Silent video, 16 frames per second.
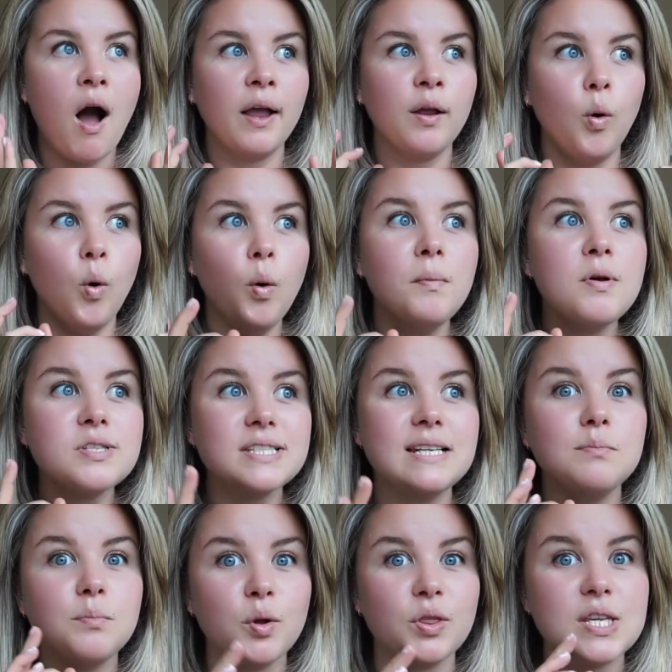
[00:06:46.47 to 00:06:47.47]
I almost
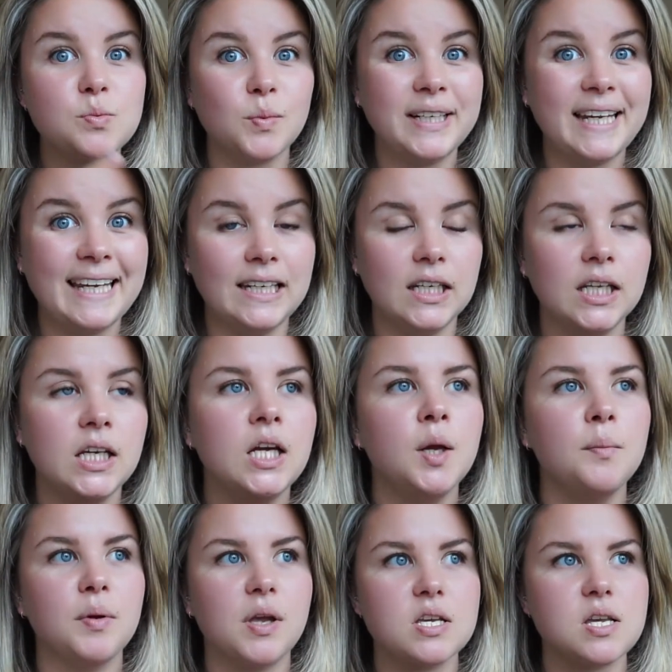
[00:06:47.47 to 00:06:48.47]
didn't put this one in
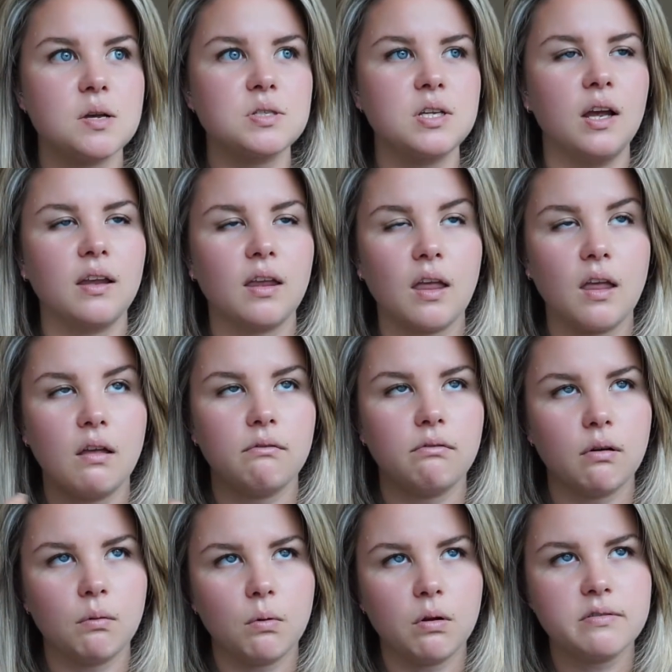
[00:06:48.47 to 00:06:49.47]
because I was like,
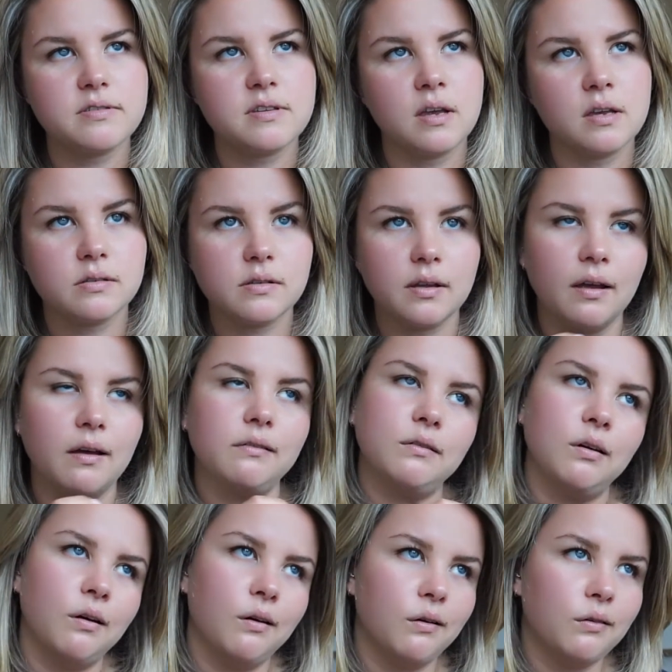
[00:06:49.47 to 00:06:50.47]
everyone says that,
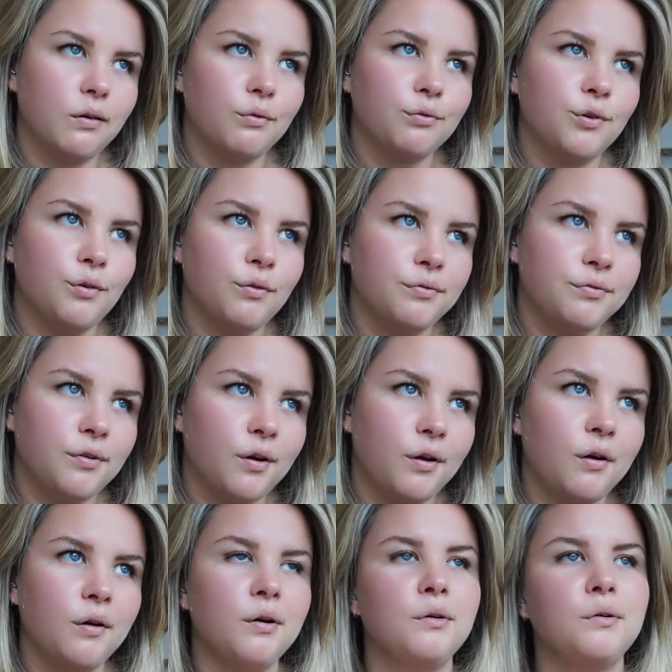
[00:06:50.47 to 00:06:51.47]
turn off your
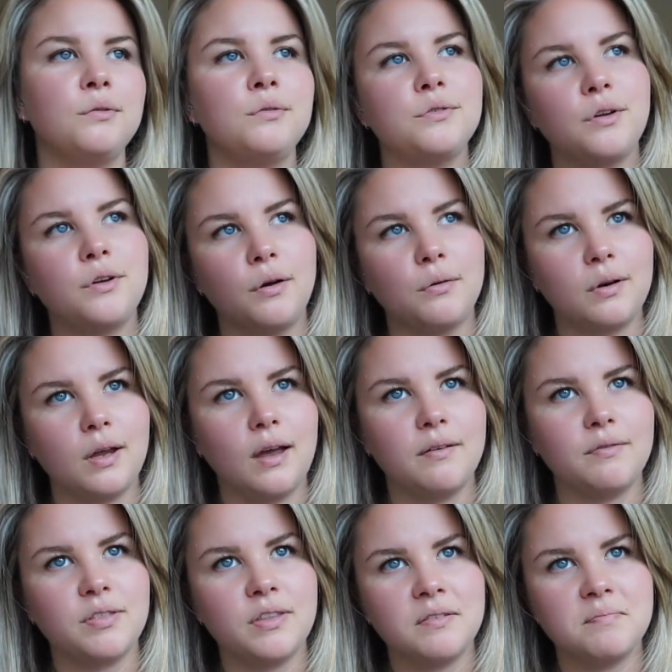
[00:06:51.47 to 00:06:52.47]
phone, don't
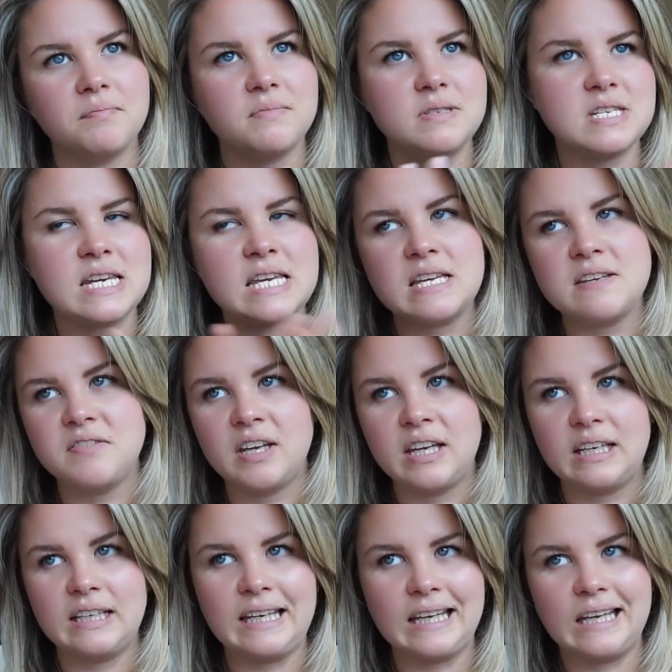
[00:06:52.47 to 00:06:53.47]
have the
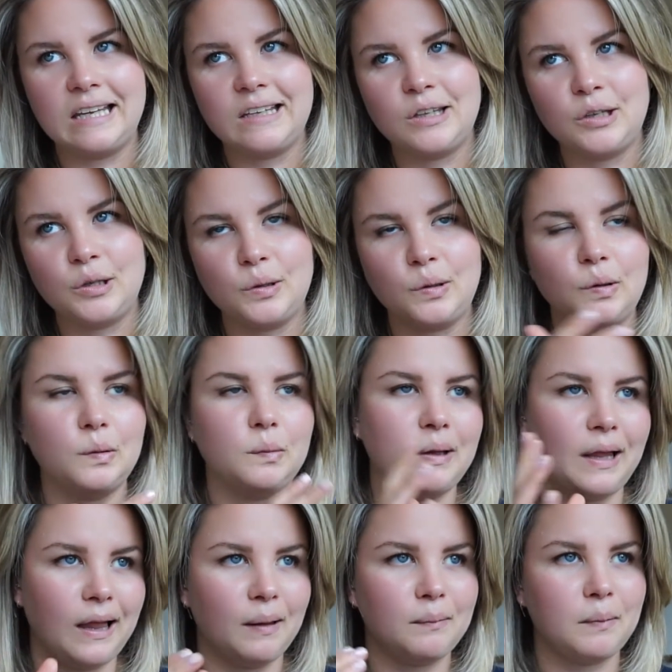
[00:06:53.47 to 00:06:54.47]
TV near you,
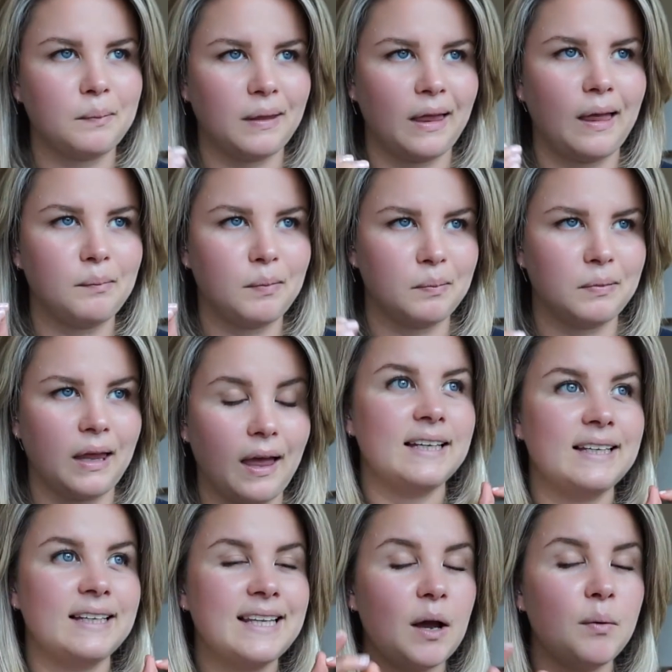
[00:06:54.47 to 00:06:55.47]
blah, blah, blah, blah, blah.
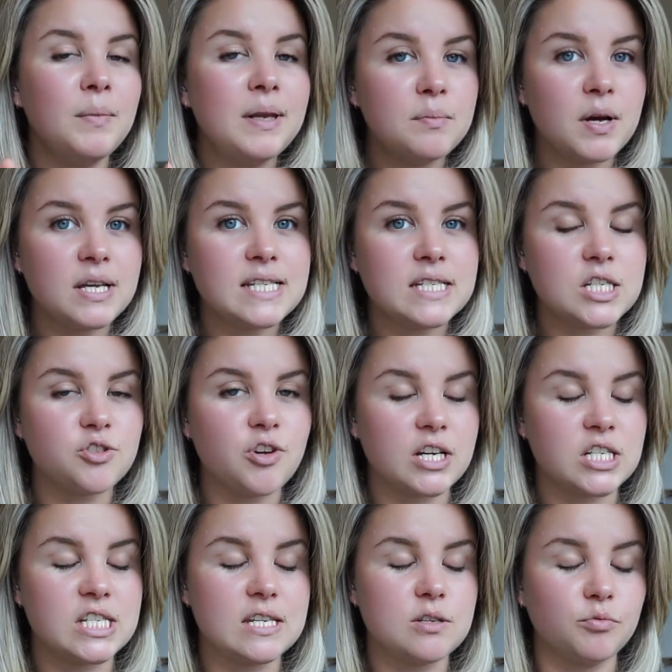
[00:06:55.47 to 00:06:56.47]
Now, minimizing
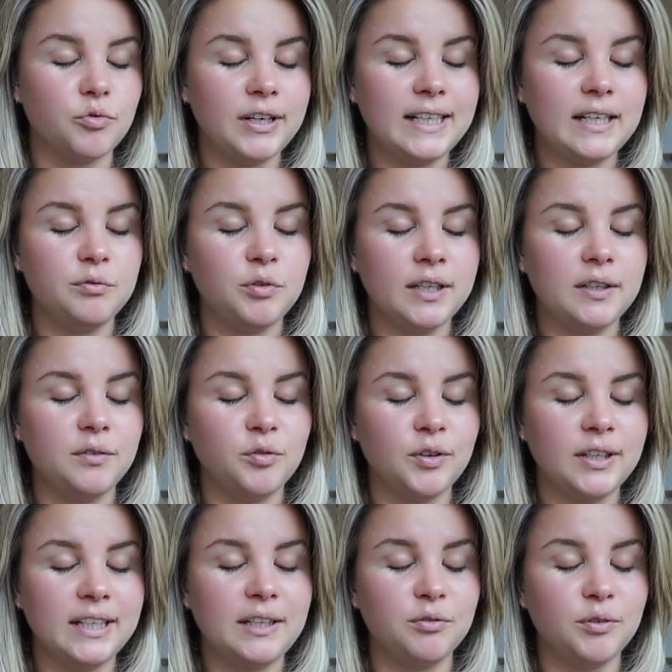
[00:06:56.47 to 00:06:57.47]
distractions is a really, really,
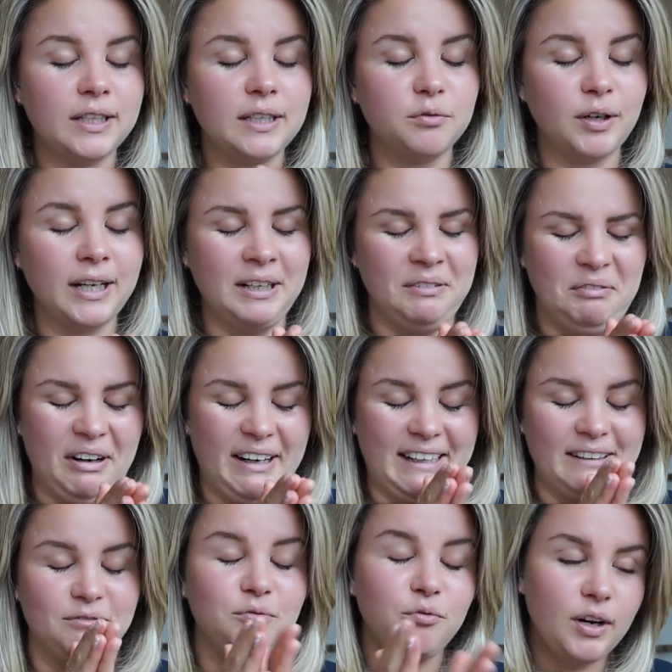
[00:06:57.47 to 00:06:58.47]
really, really, really,
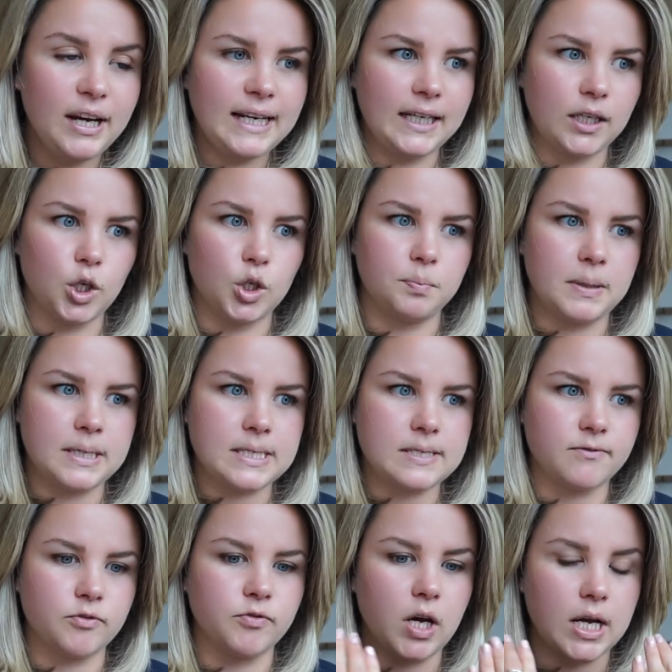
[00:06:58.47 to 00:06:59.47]
really, really good piece
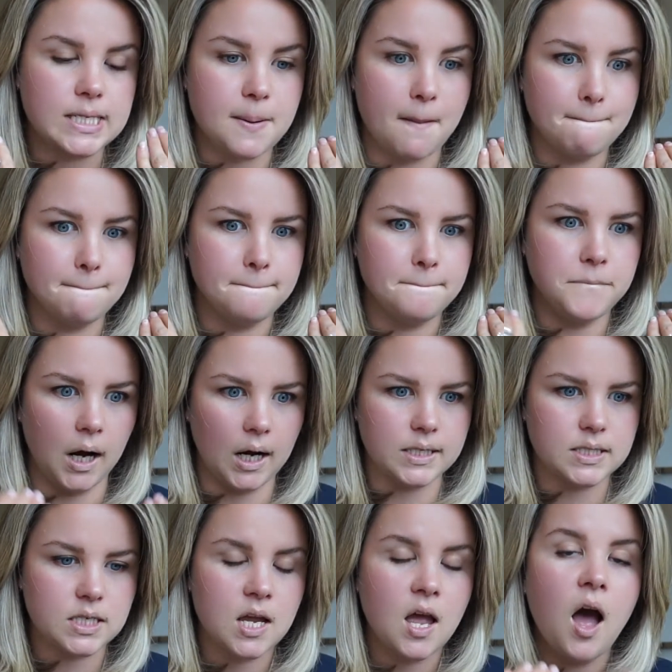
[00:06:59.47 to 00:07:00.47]
of advice,
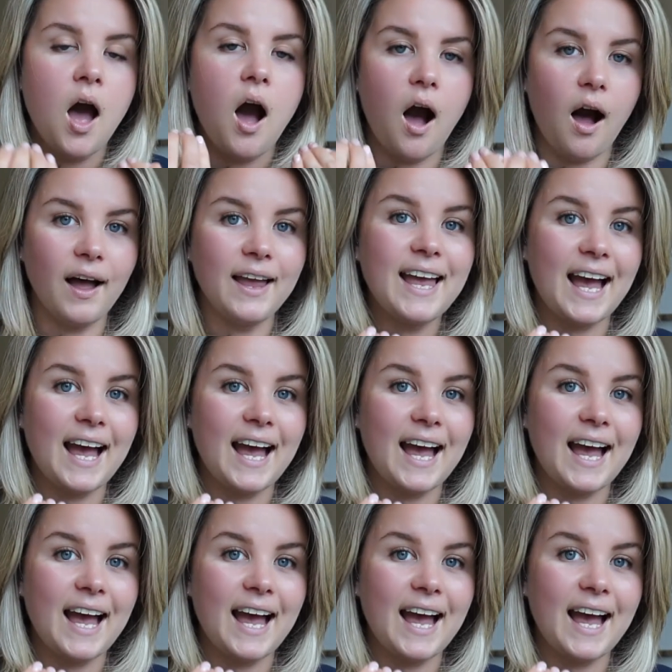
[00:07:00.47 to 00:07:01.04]
but I